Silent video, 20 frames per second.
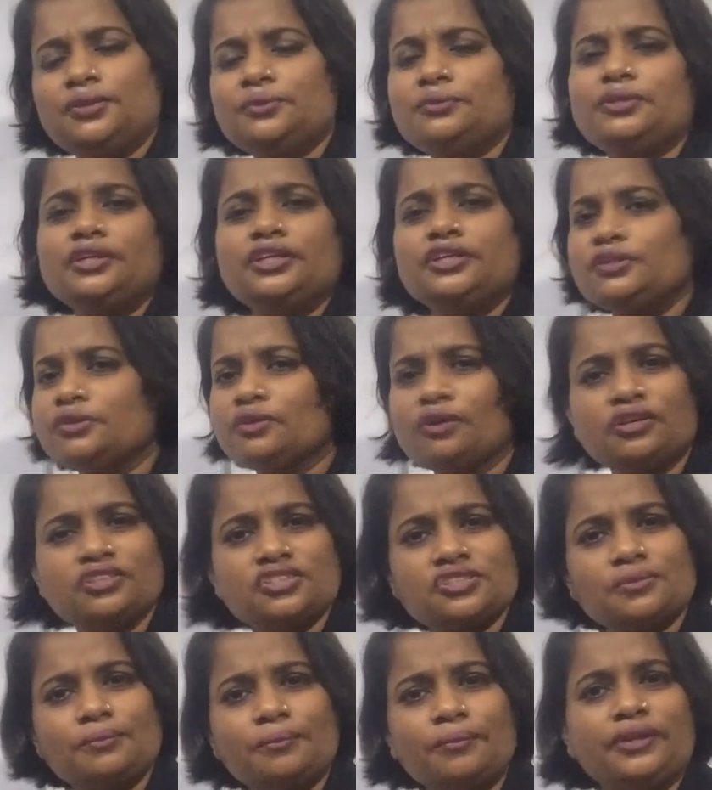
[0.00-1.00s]
You need
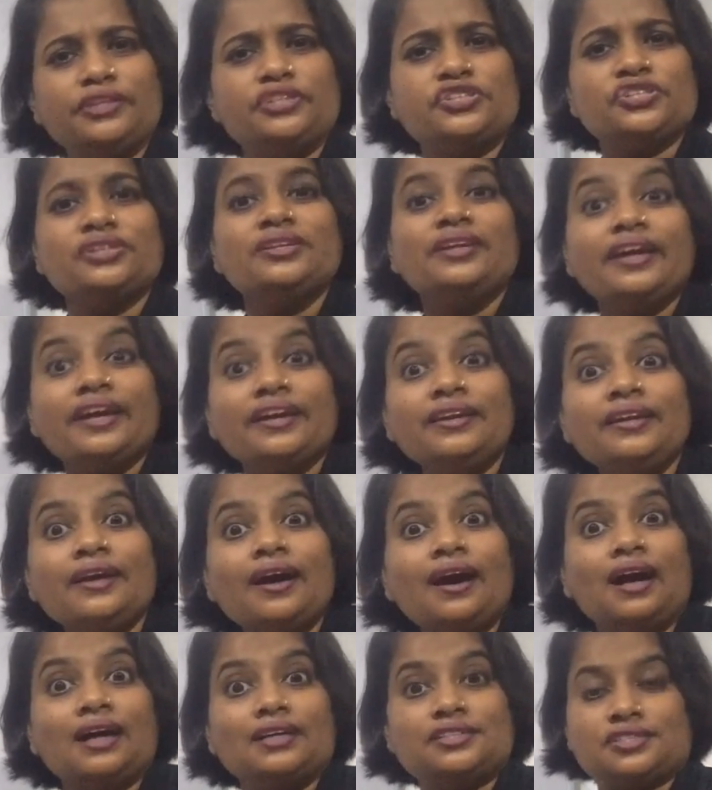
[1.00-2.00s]
not mention
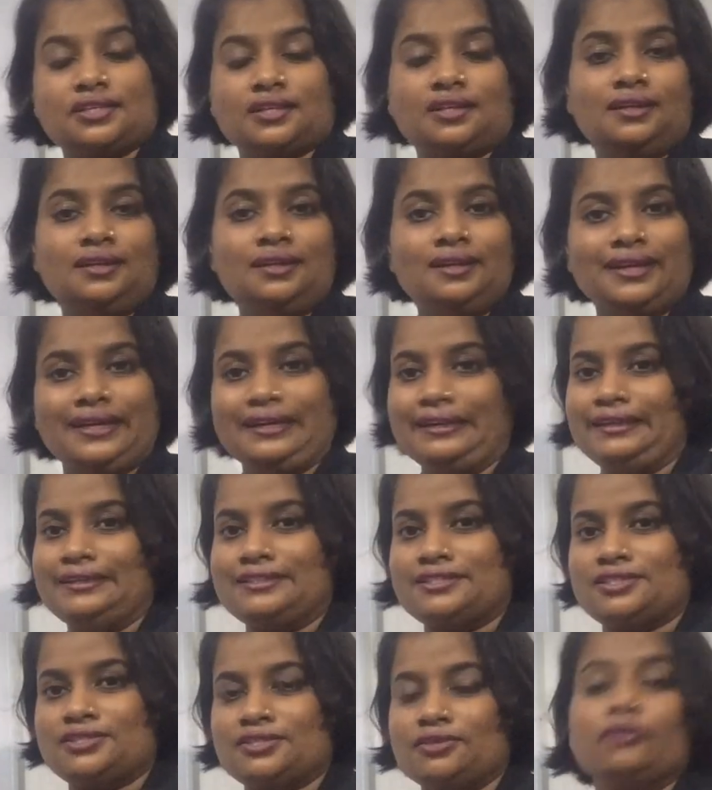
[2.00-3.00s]
any article in
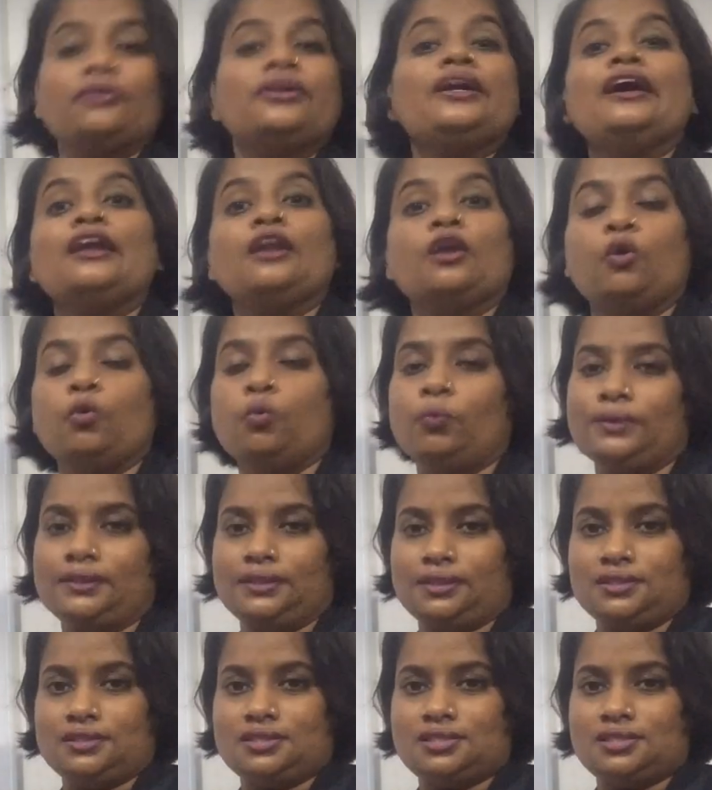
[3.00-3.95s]
it or along with